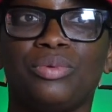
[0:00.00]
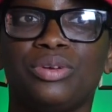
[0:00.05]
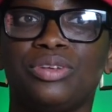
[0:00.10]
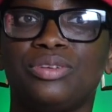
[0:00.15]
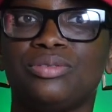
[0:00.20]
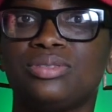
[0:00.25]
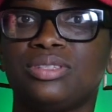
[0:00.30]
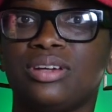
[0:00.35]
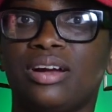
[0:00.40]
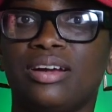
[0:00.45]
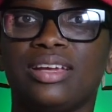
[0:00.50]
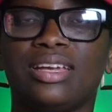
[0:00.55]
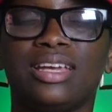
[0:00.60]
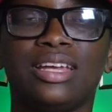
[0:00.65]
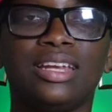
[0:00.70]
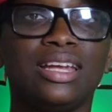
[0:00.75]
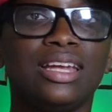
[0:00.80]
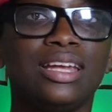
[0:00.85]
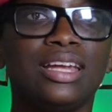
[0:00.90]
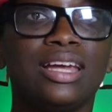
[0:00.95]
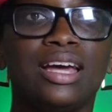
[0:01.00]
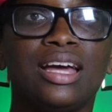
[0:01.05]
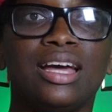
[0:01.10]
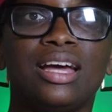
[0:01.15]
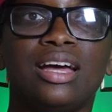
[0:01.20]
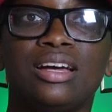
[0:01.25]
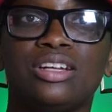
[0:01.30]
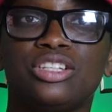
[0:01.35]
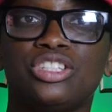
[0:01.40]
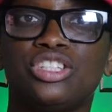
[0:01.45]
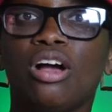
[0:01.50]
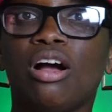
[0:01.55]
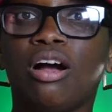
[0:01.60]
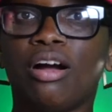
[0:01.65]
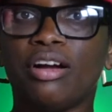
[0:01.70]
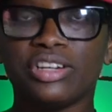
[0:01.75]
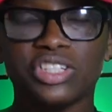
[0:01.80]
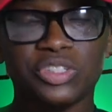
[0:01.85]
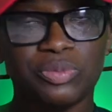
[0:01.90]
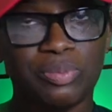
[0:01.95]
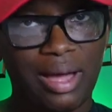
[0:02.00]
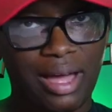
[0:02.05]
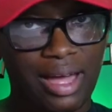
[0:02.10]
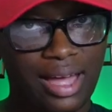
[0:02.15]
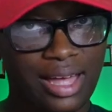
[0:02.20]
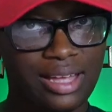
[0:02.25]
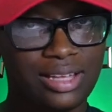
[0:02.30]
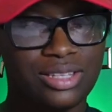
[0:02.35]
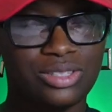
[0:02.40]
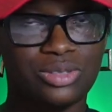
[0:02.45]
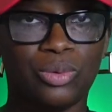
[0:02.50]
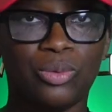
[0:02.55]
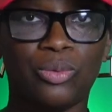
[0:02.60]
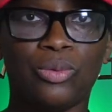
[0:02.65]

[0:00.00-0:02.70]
When you start getting chargebacks